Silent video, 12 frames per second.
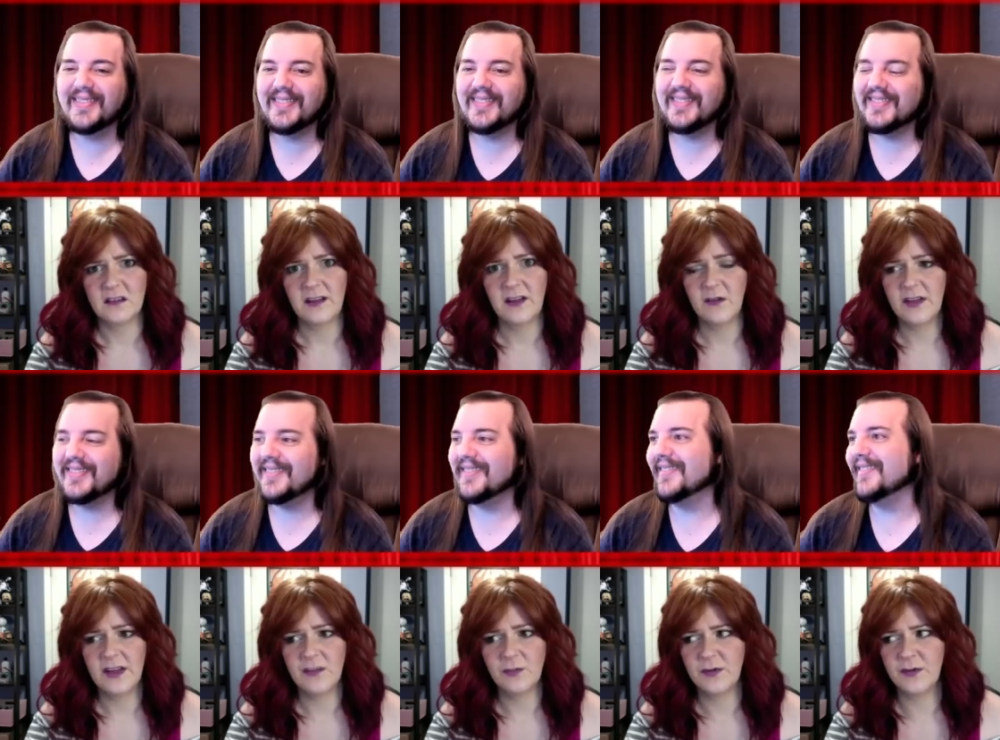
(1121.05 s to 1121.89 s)
Speaker 1: He only
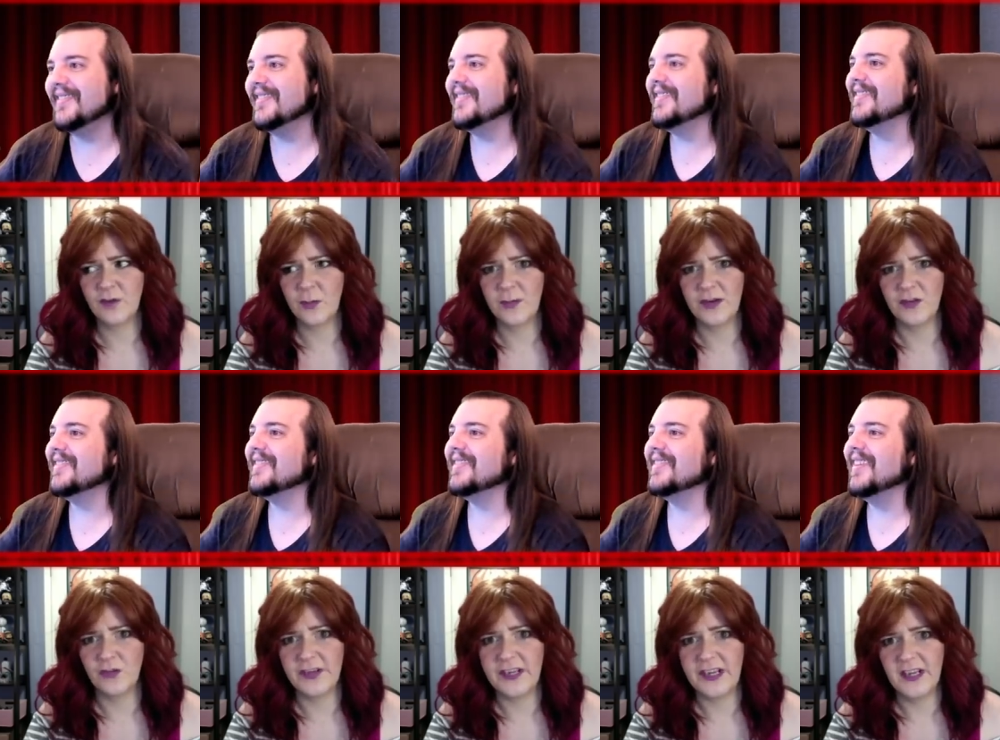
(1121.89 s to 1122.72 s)
had to put his arm in a
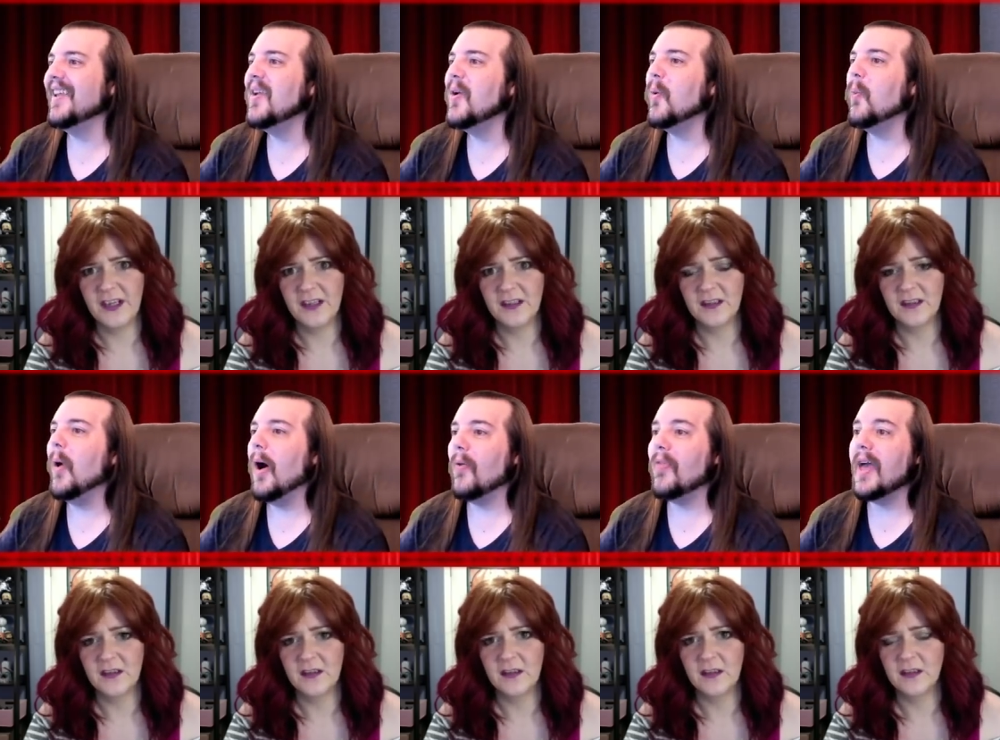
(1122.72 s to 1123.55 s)
tree.
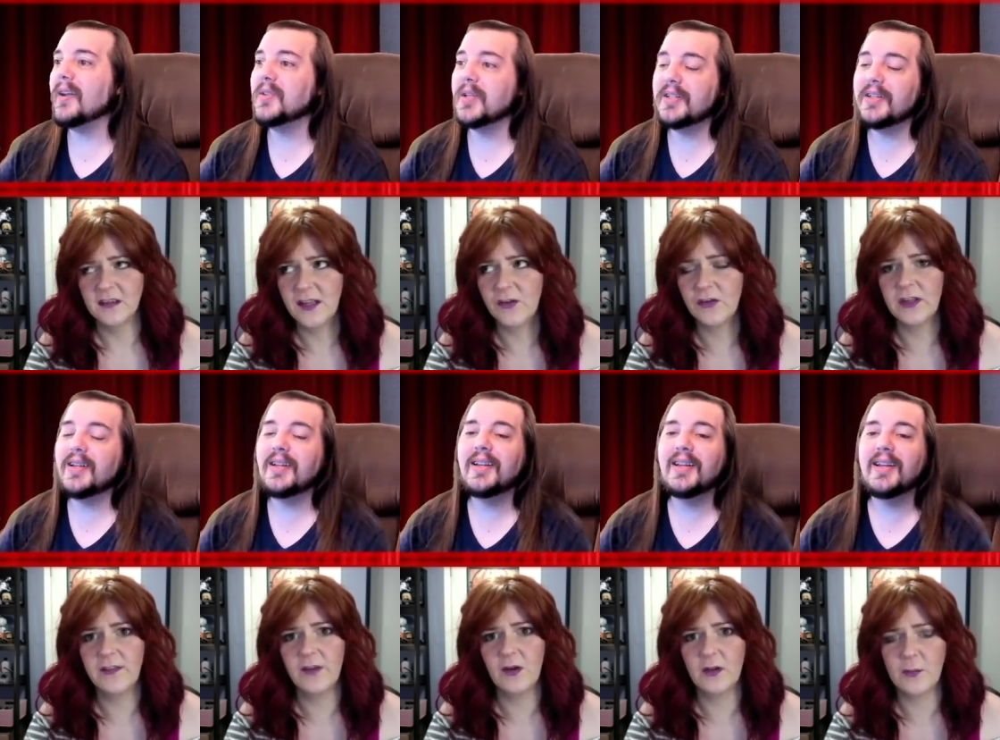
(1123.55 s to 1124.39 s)
Speaker 2: Wow, that
Speaker 1: is... Literally
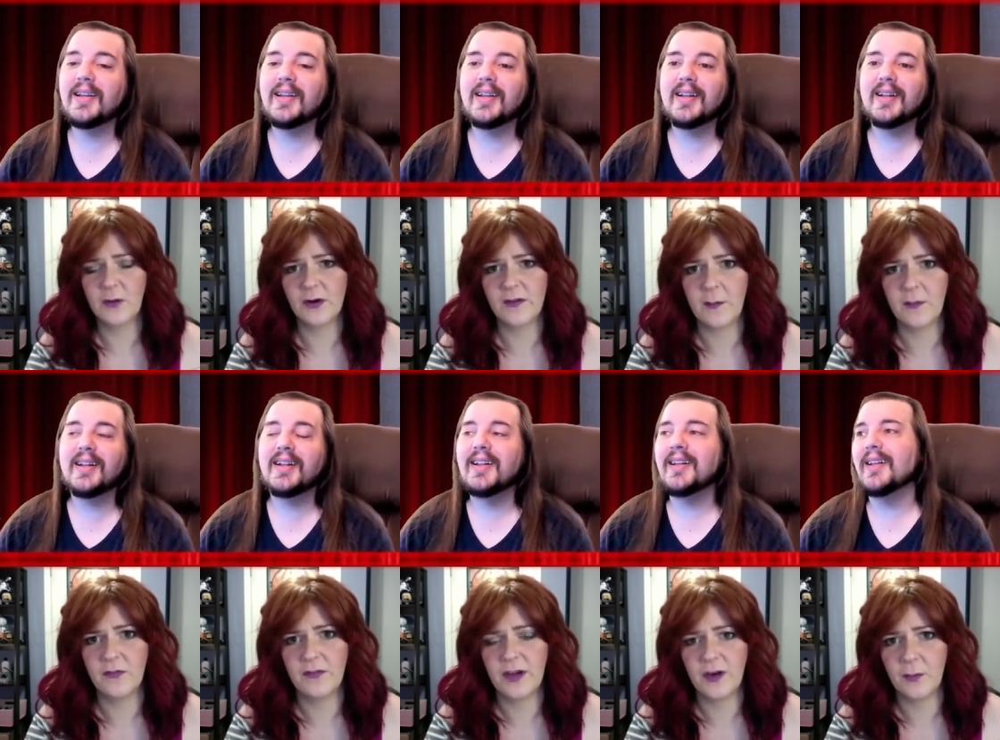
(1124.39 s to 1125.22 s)
a, the only part of that
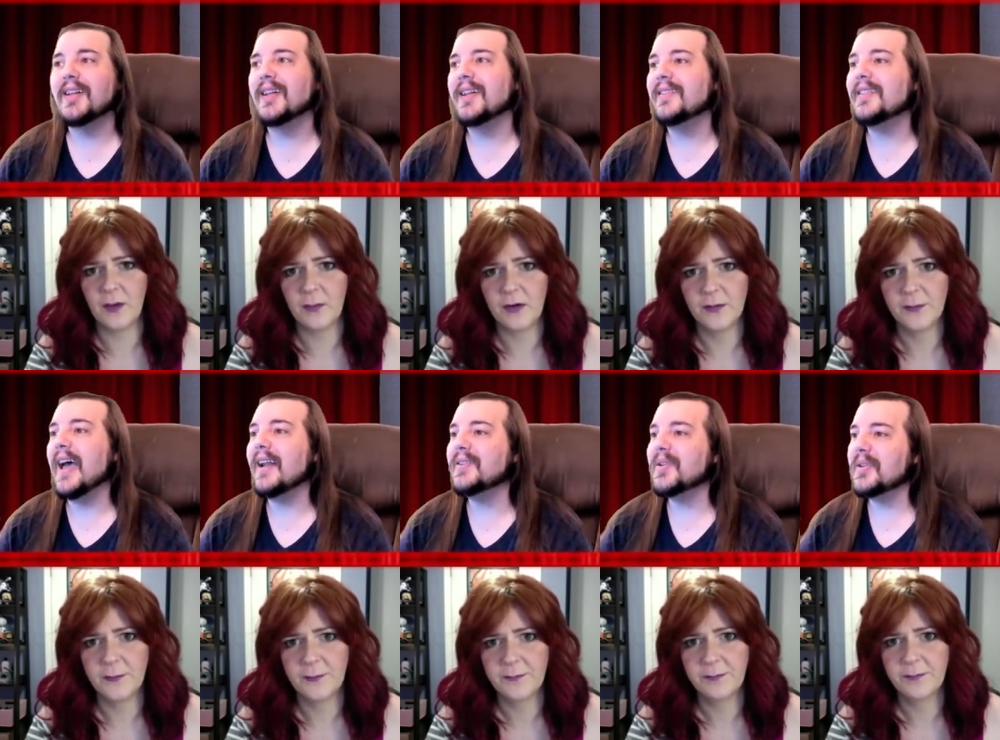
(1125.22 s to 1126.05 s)
movie I remember.
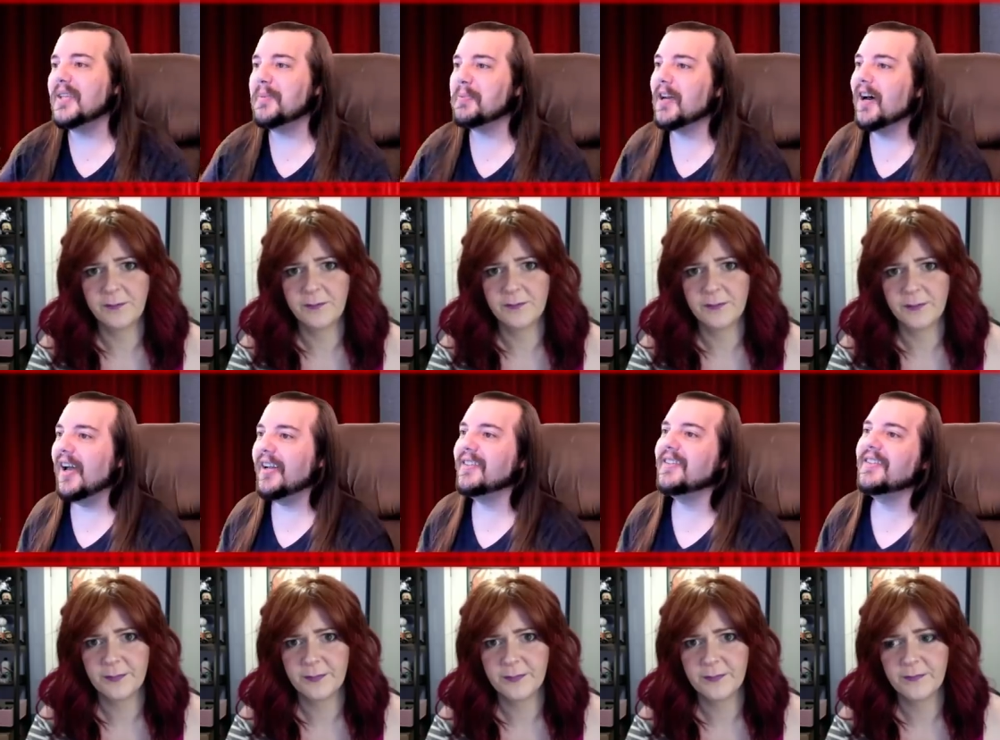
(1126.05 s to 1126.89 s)
Speaker 2: That is a deep
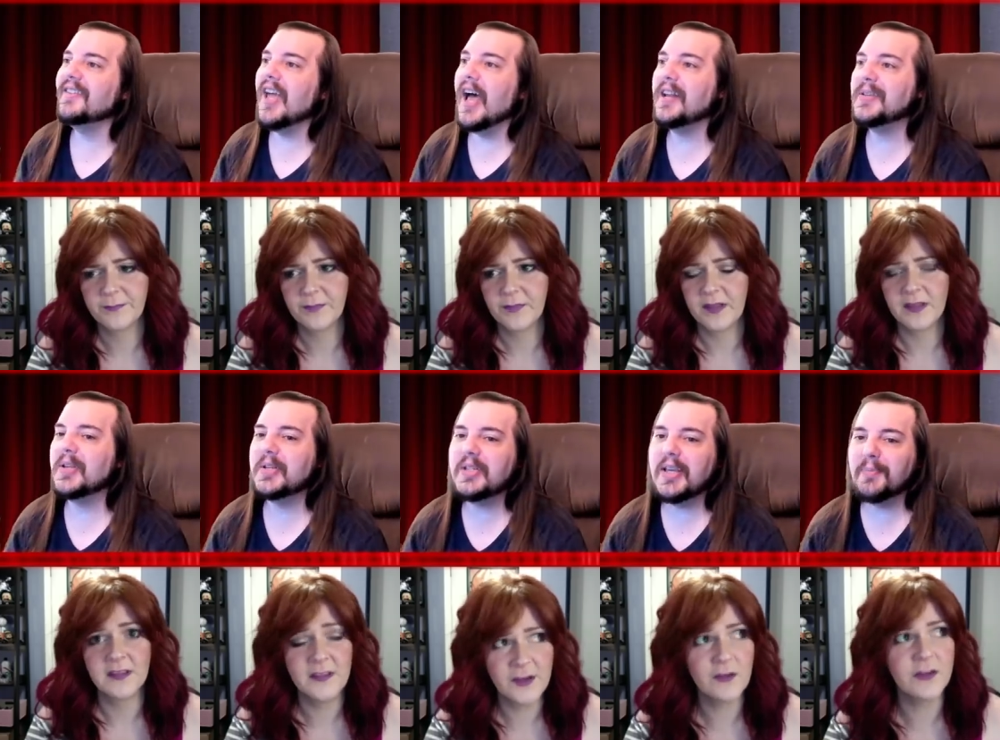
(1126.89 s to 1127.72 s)
cut. That is
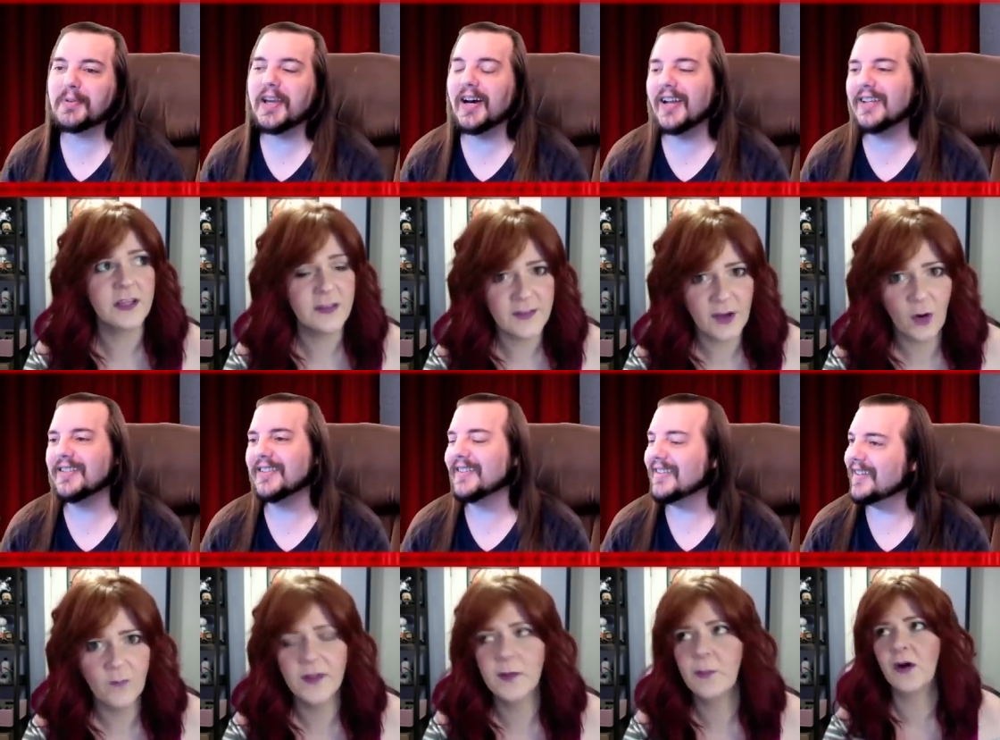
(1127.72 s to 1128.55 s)
Speaker 1: a Literally deep cut. Literally the
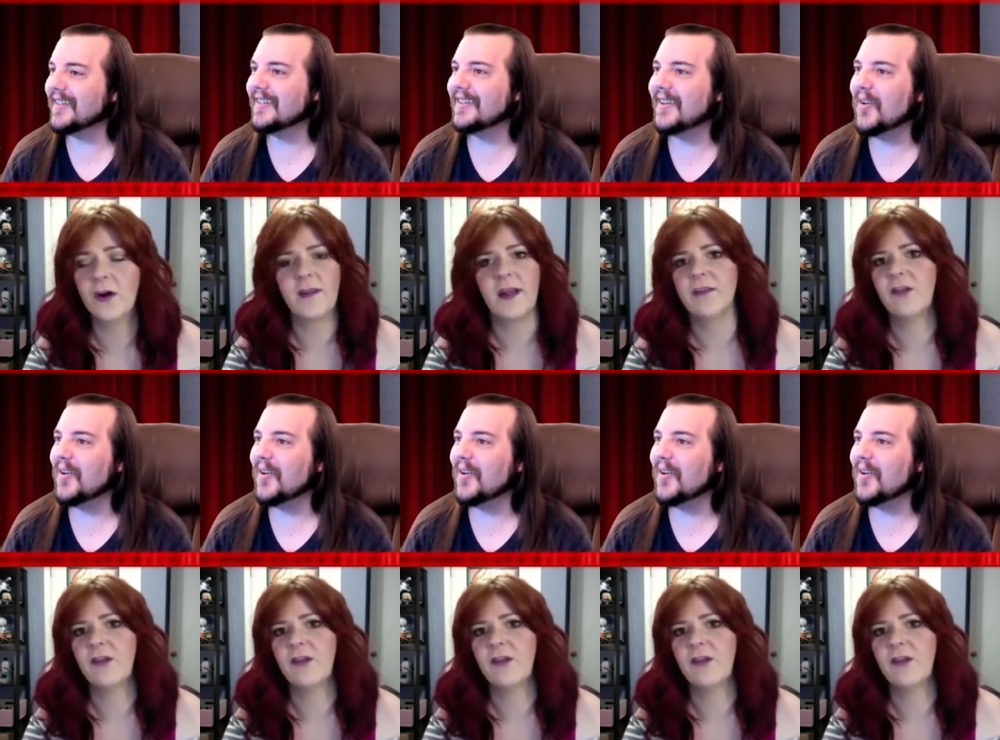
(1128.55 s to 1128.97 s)
only part of that